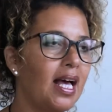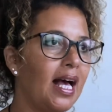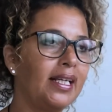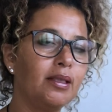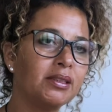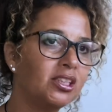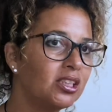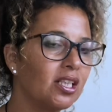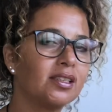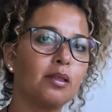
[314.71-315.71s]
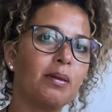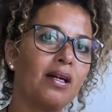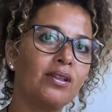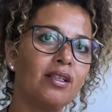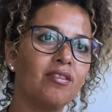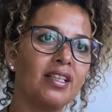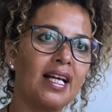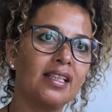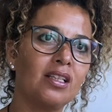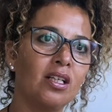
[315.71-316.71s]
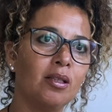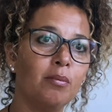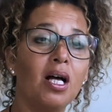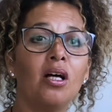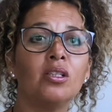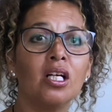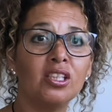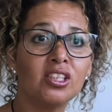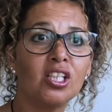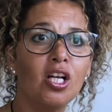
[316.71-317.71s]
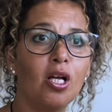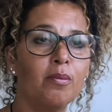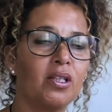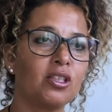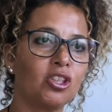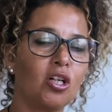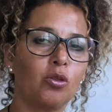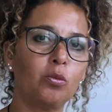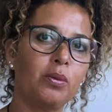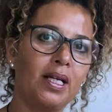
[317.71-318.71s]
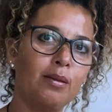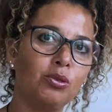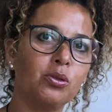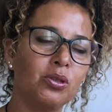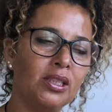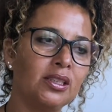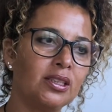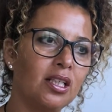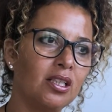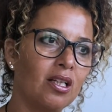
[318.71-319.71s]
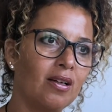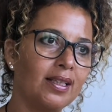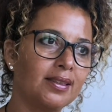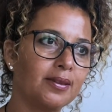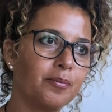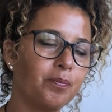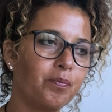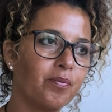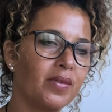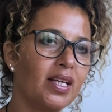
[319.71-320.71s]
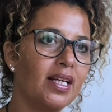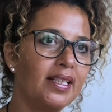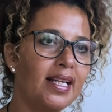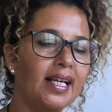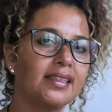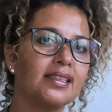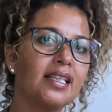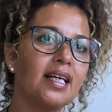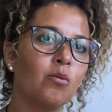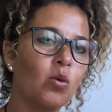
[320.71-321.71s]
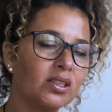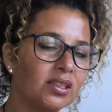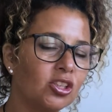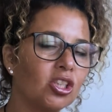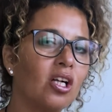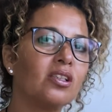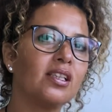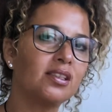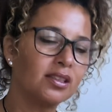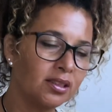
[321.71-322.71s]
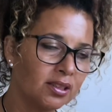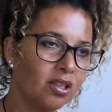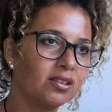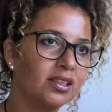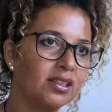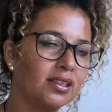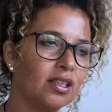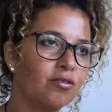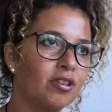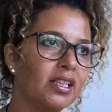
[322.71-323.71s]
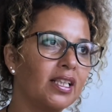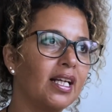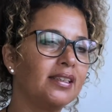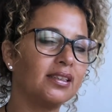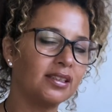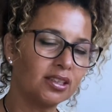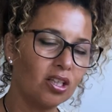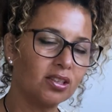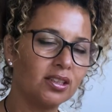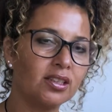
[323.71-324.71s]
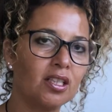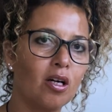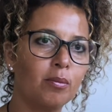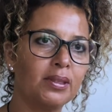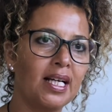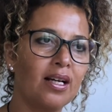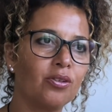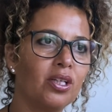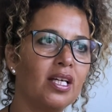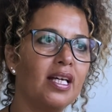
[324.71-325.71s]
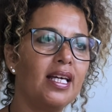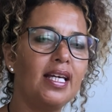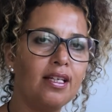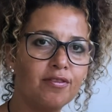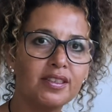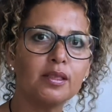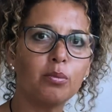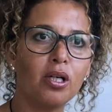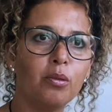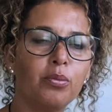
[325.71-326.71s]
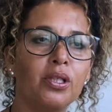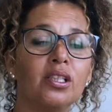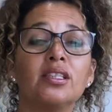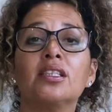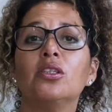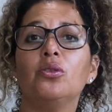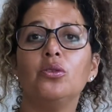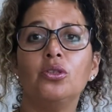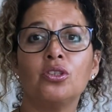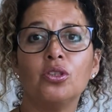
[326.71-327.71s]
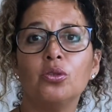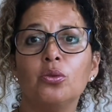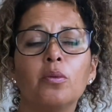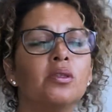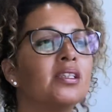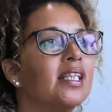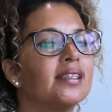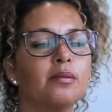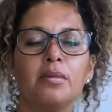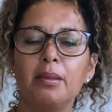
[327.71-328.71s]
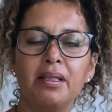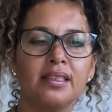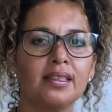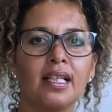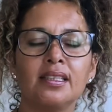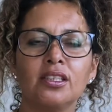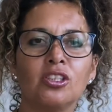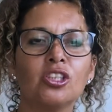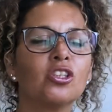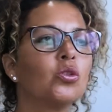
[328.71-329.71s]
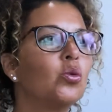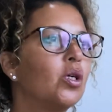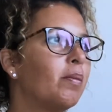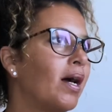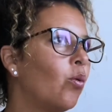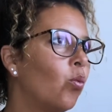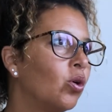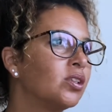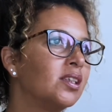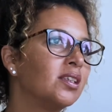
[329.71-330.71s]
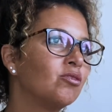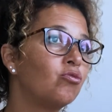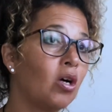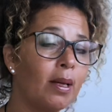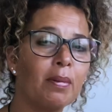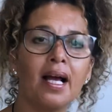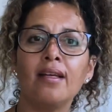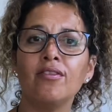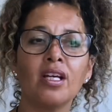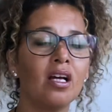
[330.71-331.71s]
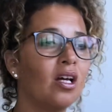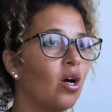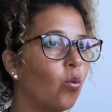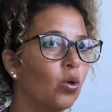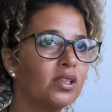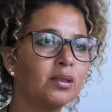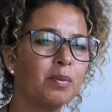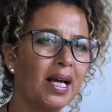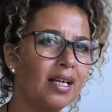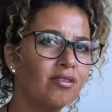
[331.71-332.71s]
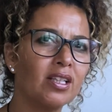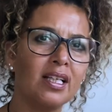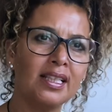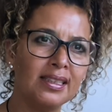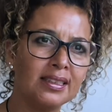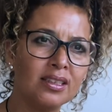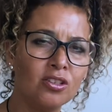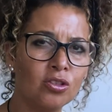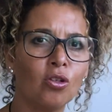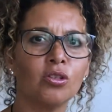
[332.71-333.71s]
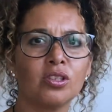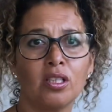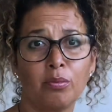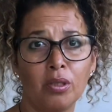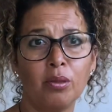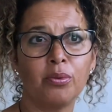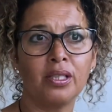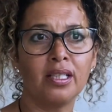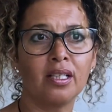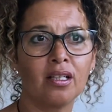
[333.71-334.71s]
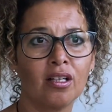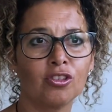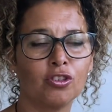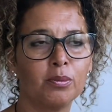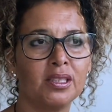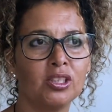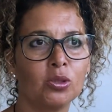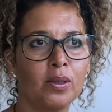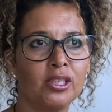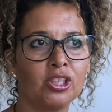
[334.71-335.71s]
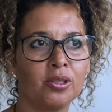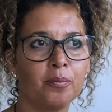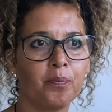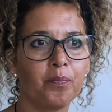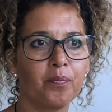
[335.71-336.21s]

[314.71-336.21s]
And it's just about giving that a term that the child will be able to internalise. Next, and once the child has started to self-regulate and started to calm down, if it's appropriate to set some limits and to just talk about what is right behaviour, what is behaviour that is not appropriate in a classroom situation.